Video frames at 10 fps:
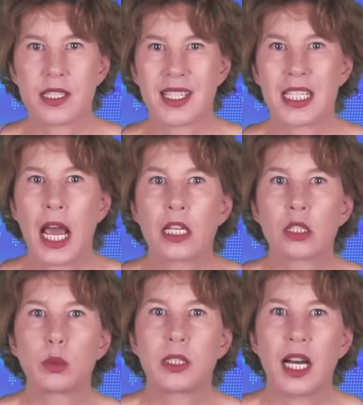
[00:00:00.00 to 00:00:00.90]
is a
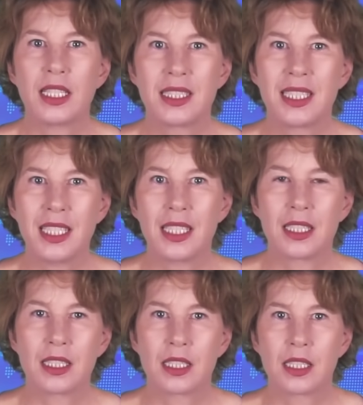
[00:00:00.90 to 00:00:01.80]
terrible idea,
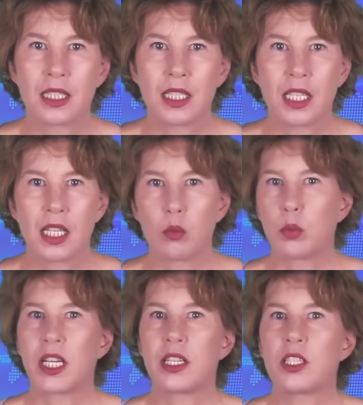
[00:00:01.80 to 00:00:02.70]

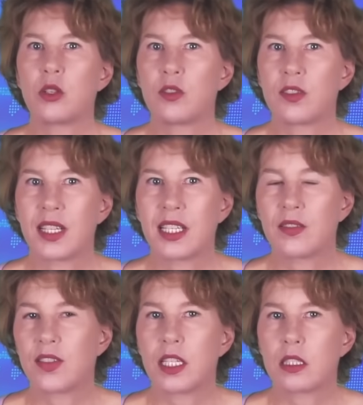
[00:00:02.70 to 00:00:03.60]
but I don't
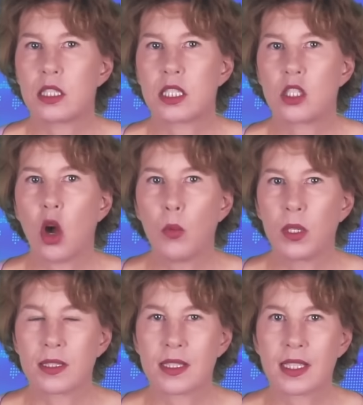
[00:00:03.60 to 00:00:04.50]
think that'll stop
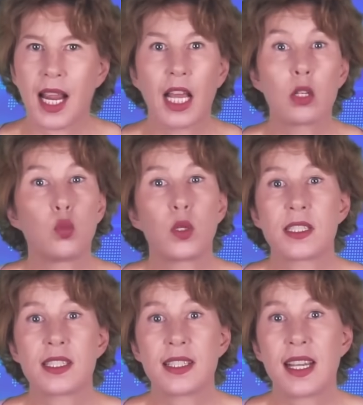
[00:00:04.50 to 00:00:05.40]
us. And
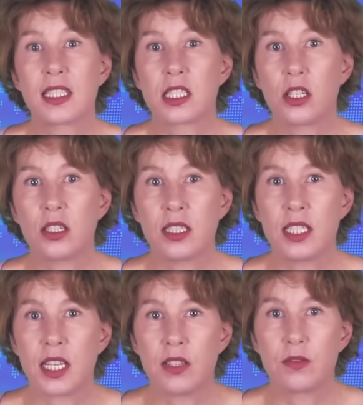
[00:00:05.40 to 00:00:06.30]
what's the
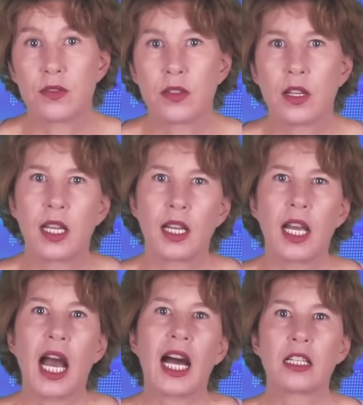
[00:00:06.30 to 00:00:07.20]
alternative?
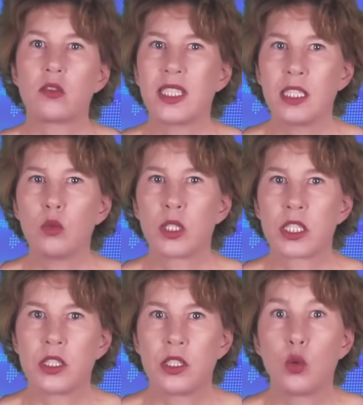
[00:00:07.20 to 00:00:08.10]
I really
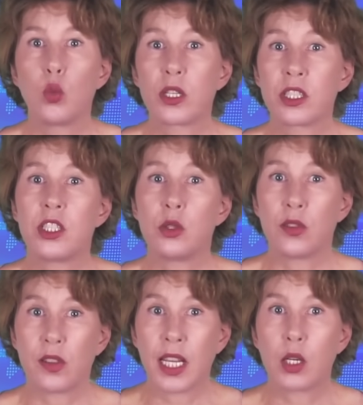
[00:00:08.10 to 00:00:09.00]
want to know what you
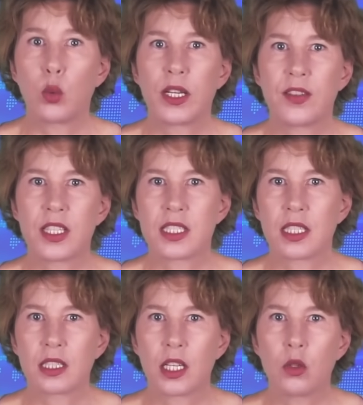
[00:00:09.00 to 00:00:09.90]
think where
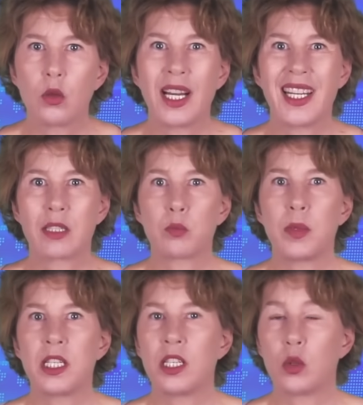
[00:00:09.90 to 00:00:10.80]
this'll go. Let
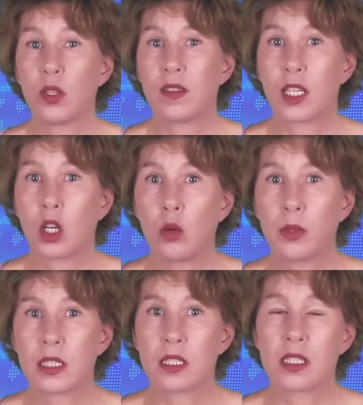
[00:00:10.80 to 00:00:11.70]
me know in the
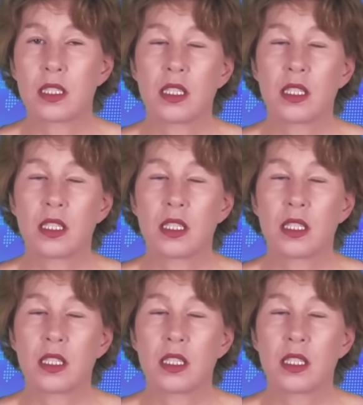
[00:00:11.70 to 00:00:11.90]
comments.